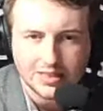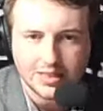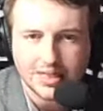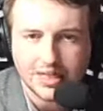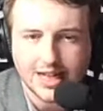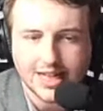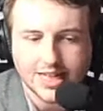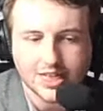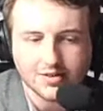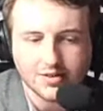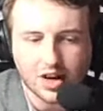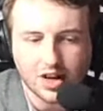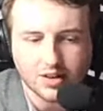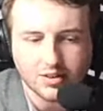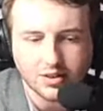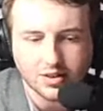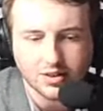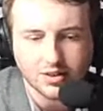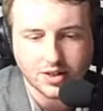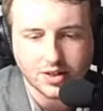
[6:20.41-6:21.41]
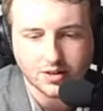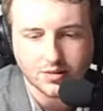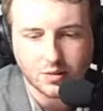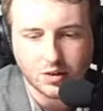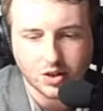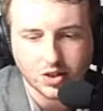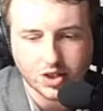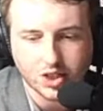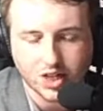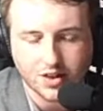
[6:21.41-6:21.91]
Later on, you can
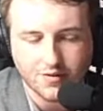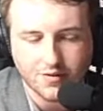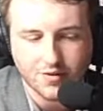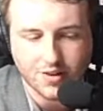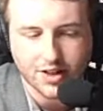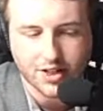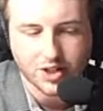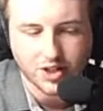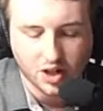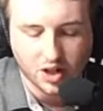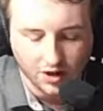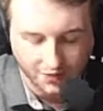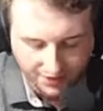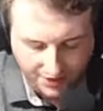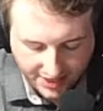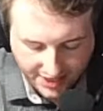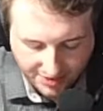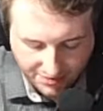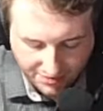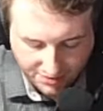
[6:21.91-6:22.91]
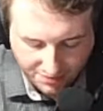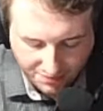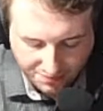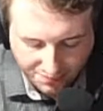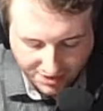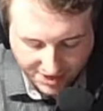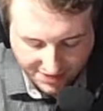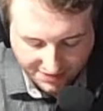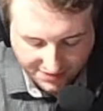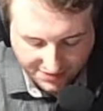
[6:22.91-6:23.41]
watch coverage of the Grand
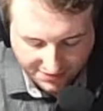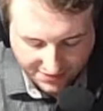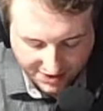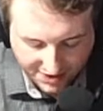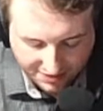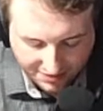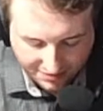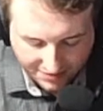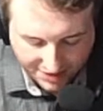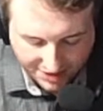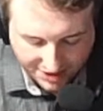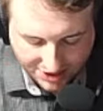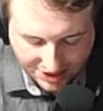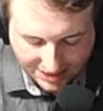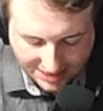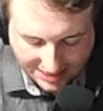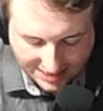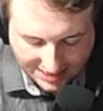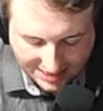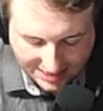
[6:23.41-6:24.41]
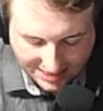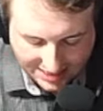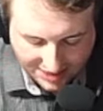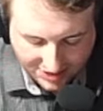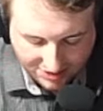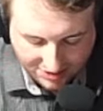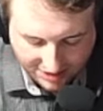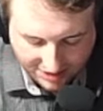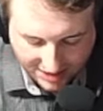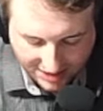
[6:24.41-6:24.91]
Prix review, which is
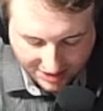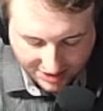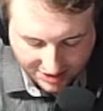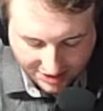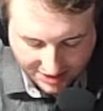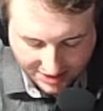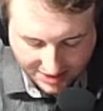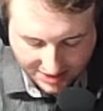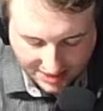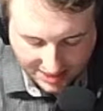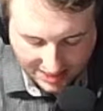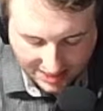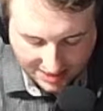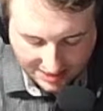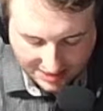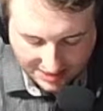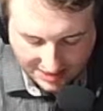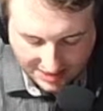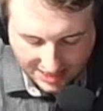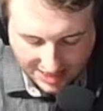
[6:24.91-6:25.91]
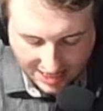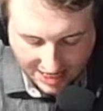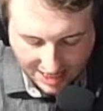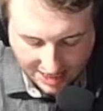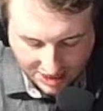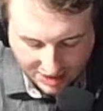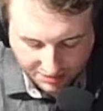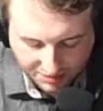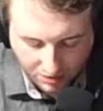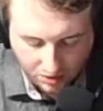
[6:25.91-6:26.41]
literally just a
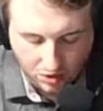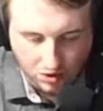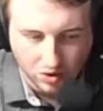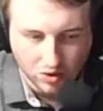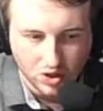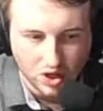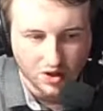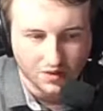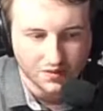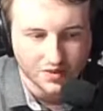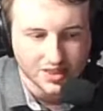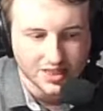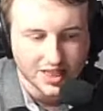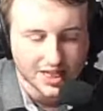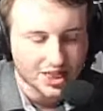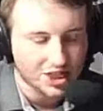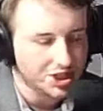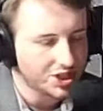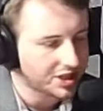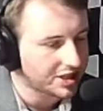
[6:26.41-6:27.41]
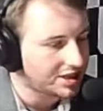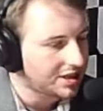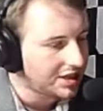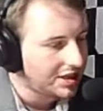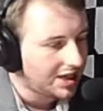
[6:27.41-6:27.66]
small conversation